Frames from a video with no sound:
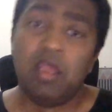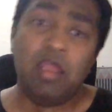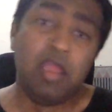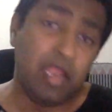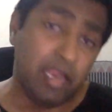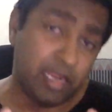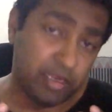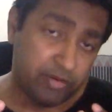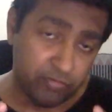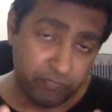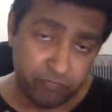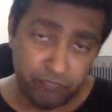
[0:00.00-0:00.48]

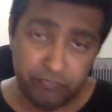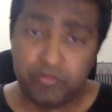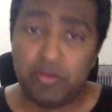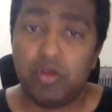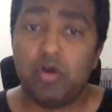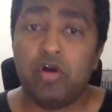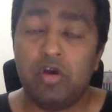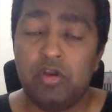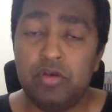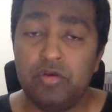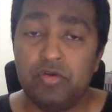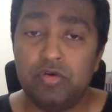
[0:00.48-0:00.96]
And we
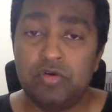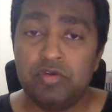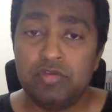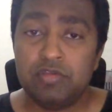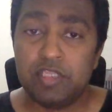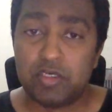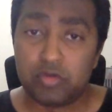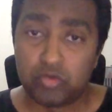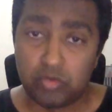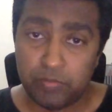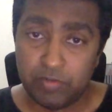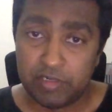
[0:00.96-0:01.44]
all know
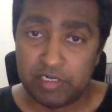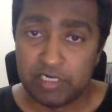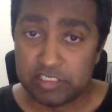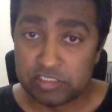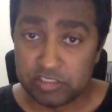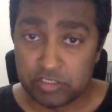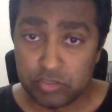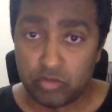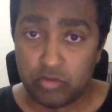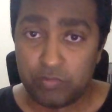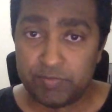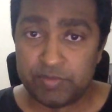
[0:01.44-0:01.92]
that Kubernetes
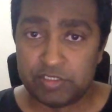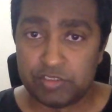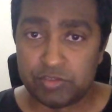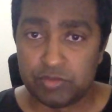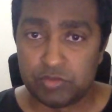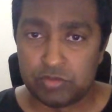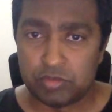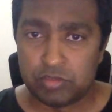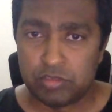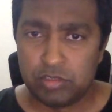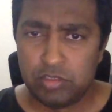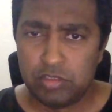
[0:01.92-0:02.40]
is open
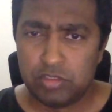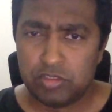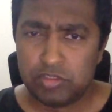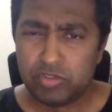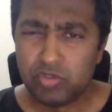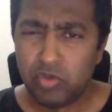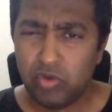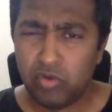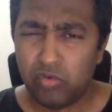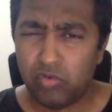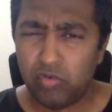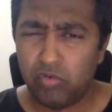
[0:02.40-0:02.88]
source.
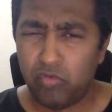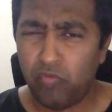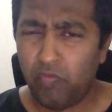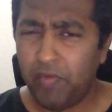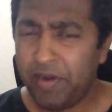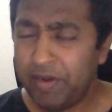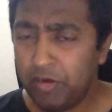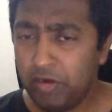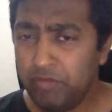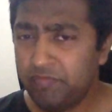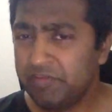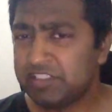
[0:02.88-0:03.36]
So, why
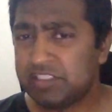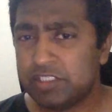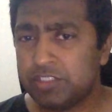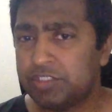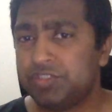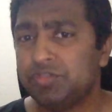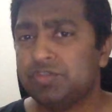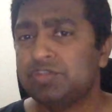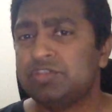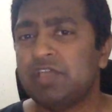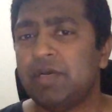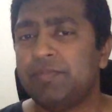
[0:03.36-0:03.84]
don't we just
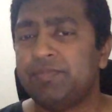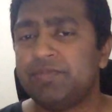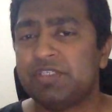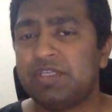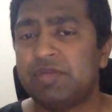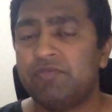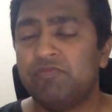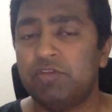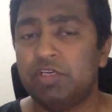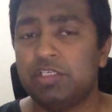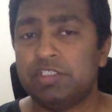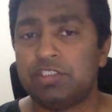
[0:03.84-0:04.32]
use the
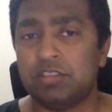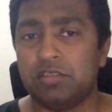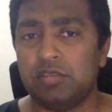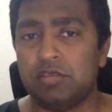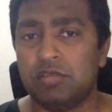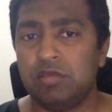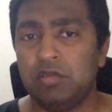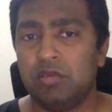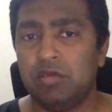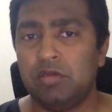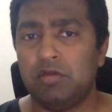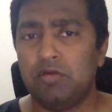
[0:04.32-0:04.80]
upstream version?
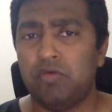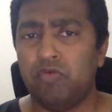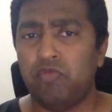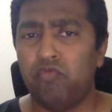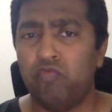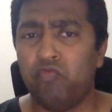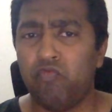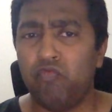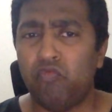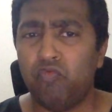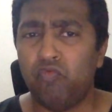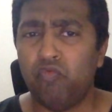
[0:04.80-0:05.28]

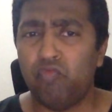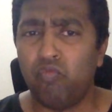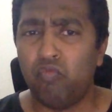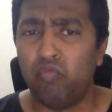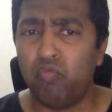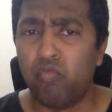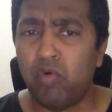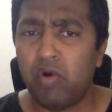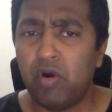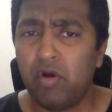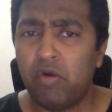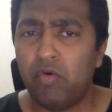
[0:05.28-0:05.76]

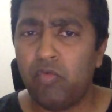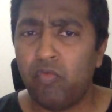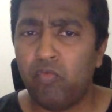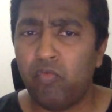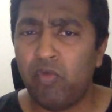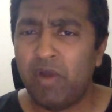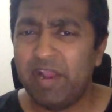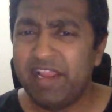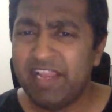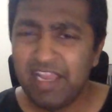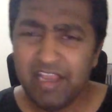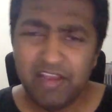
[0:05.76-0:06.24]

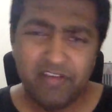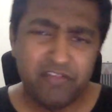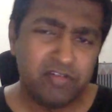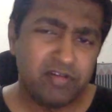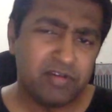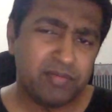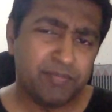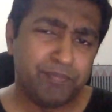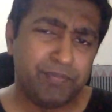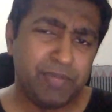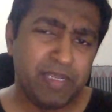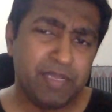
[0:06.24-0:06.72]
Why are
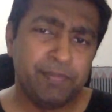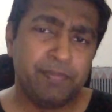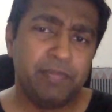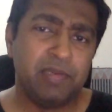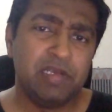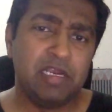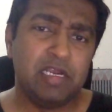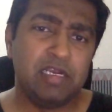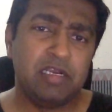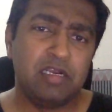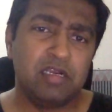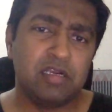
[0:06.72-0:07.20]
people
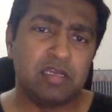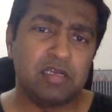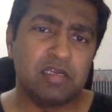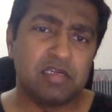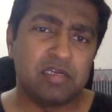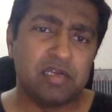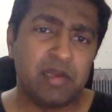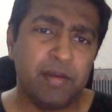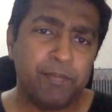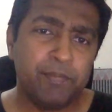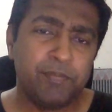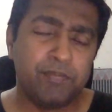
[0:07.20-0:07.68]
and
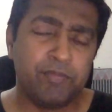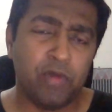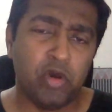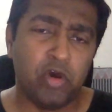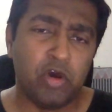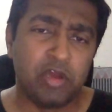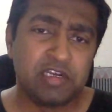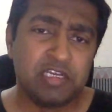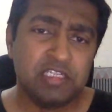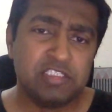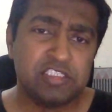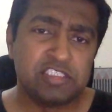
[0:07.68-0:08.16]

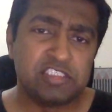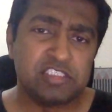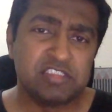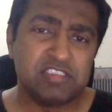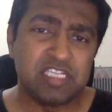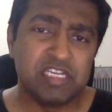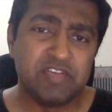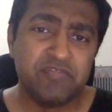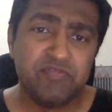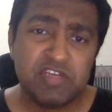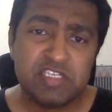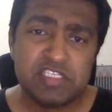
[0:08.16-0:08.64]
organizations
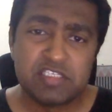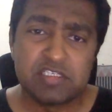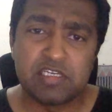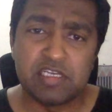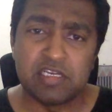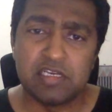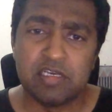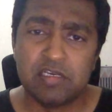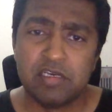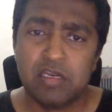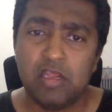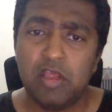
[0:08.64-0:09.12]

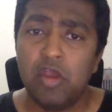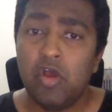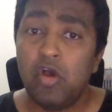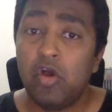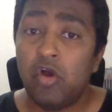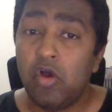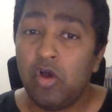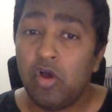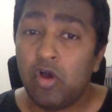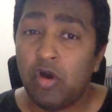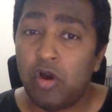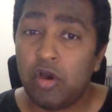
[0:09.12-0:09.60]
investing
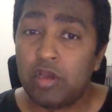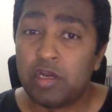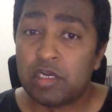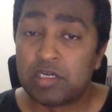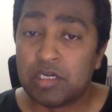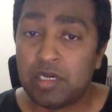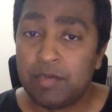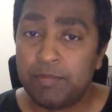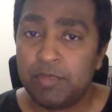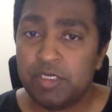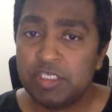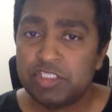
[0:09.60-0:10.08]
on a
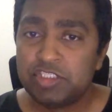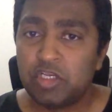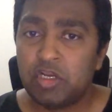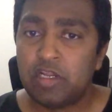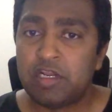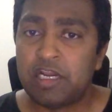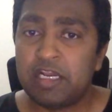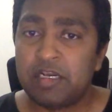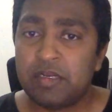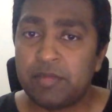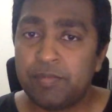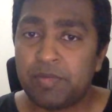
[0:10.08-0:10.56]
commercial or
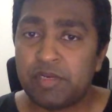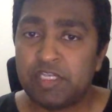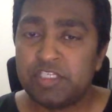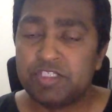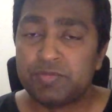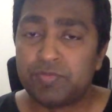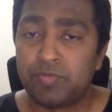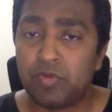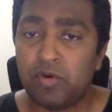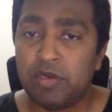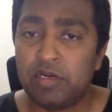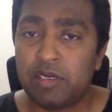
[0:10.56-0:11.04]
enterprise
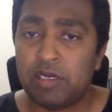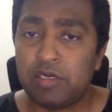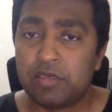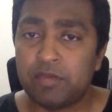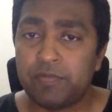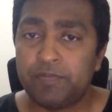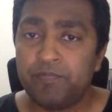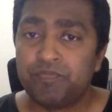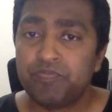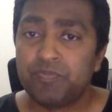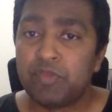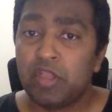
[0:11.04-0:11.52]
product
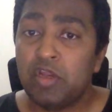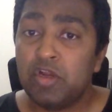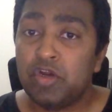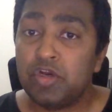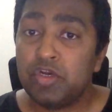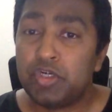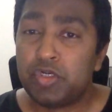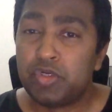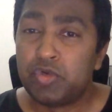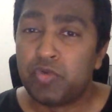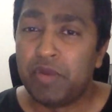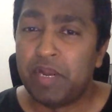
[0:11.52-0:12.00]

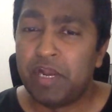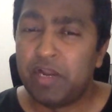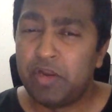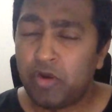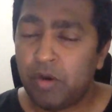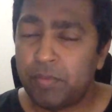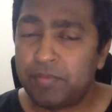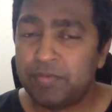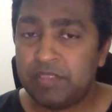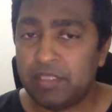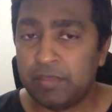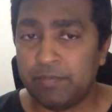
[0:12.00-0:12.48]
to
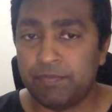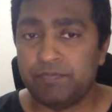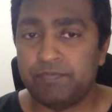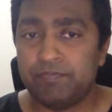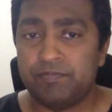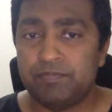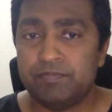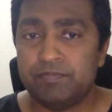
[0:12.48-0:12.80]
adopt them?